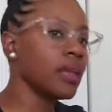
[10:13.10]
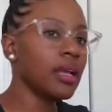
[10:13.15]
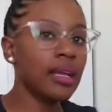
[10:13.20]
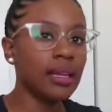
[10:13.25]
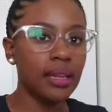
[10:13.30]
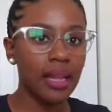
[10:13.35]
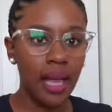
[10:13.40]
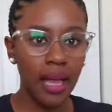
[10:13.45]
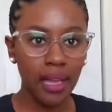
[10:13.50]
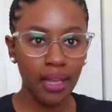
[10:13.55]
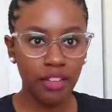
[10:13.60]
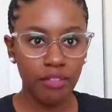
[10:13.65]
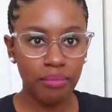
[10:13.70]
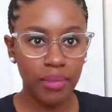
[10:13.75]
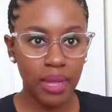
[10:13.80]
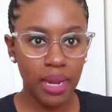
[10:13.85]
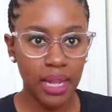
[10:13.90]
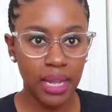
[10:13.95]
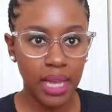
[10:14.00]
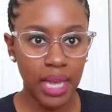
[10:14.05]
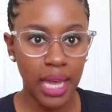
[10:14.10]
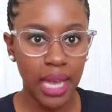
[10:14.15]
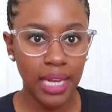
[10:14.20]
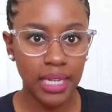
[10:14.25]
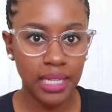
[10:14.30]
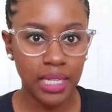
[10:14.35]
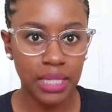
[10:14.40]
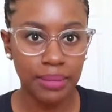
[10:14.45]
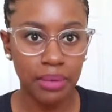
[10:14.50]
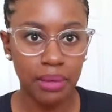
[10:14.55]
not give
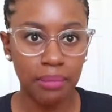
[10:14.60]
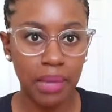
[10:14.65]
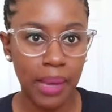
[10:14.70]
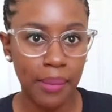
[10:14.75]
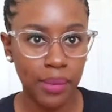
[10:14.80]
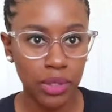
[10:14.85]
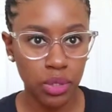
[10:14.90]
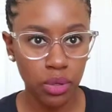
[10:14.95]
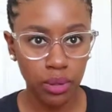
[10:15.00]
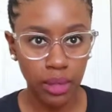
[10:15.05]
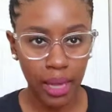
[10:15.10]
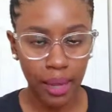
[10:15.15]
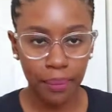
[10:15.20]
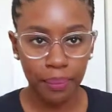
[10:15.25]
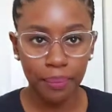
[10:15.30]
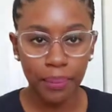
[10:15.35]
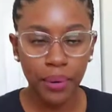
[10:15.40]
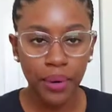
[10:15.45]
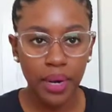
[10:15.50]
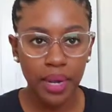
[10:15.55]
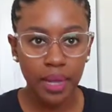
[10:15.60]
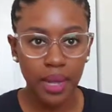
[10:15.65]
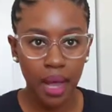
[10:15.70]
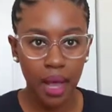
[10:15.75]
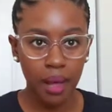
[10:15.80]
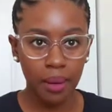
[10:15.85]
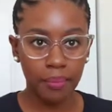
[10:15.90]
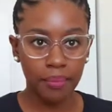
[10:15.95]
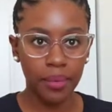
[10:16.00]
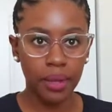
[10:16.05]
medications, but maybe do like
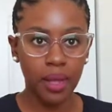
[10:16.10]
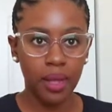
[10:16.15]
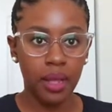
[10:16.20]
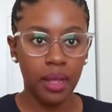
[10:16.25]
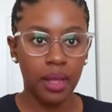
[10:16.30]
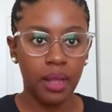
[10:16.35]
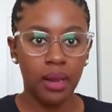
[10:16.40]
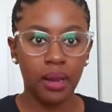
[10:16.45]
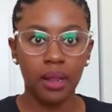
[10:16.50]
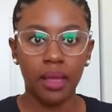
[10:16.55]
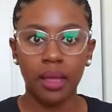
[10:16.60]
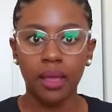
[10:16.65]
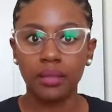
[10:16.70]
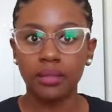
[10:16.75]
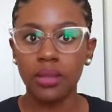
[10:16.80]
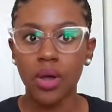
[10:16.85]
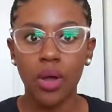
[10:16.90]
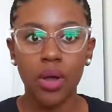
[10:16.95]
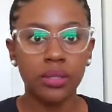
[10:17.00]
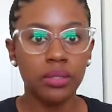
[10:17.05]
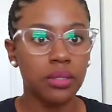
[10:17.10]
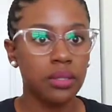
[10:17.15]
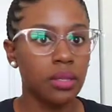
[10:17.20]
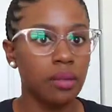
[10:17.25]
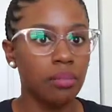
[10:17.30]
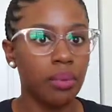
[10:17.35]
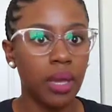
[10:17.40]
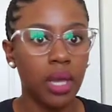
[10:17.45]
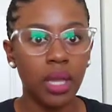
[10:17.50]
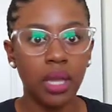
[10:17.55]
pre-op, like talking to
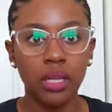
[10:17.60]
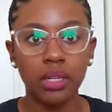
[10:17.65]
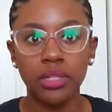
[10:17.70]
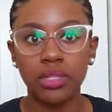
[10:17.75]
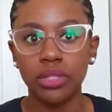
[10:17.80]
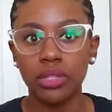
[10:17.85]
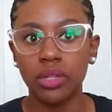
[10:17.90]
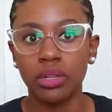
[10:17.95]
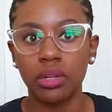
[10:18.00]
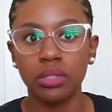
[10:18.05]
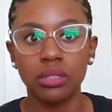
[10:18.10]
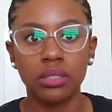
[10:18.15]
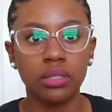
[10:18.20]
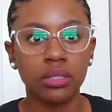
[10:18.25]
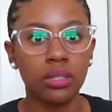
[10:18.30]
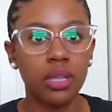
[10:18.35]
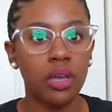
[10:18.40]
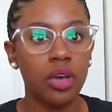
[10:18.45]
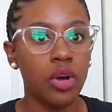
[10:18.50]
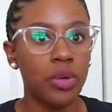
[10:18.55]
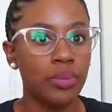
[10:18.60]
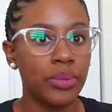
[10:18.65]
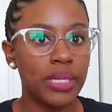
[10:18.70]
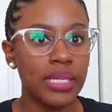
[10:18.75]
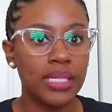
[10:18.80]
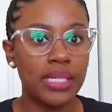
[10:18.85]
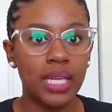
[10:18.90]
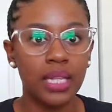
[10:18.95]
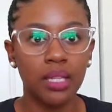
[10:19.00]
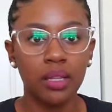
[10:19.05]
the patient or helping
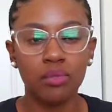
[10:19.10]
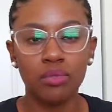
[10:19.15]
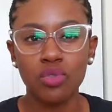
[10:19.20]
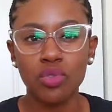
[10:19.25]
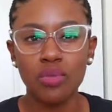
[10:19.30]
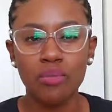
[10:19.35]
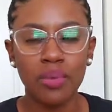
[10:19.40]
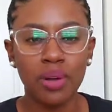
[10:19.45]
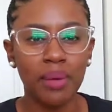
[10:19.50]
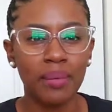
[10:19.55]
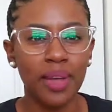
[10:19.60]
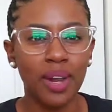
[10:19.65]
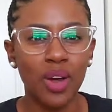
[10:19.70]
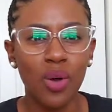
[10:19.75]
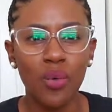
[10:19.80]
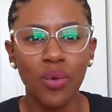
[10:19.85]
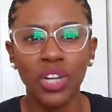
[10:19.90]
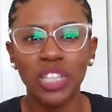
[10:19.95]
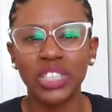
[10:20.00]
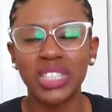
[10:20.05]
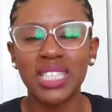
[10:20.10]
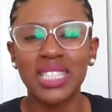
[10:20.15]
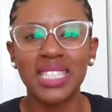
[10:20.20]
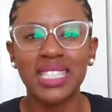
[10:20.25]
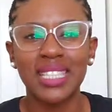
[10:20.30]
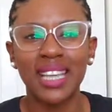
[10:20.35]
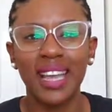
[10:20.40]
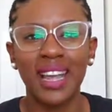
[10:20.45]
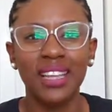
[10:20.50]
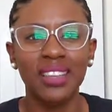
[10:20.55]
to set the room up. I don't want to
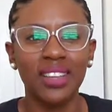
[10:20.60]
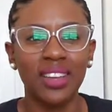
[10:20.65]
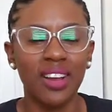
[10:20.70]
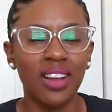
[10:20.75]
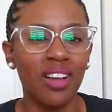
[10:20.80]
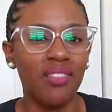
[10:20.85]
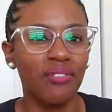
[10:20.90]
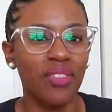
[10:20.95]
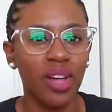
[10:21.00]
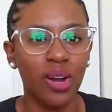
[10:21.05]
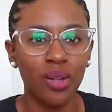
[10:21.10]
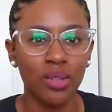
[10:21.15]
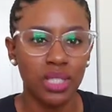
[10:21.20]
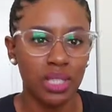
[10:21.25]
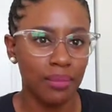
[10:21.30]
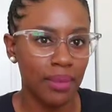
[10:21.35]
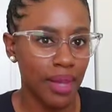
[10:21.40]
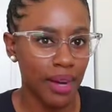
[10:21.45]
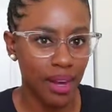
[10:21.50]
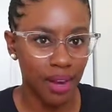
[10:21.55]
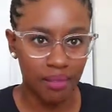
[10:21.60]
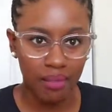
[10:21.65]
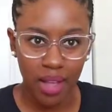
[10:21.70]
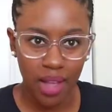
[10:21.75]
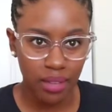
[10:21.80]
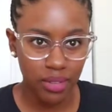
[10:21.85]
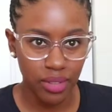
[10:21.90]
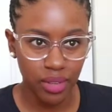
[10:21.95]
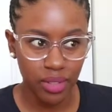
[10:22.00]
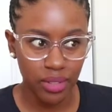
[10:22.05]
just stand there and follow somebody
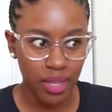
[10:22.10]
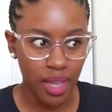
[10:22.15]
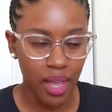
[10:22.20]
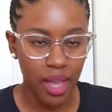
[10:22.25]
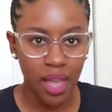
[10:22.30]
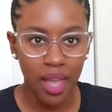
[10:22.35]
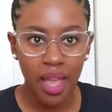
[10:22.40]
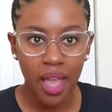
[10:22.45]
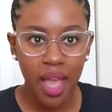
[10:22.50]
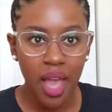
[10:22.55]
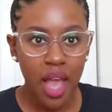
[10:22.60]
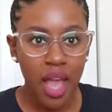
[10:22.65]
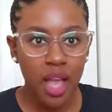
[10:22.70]
around all day.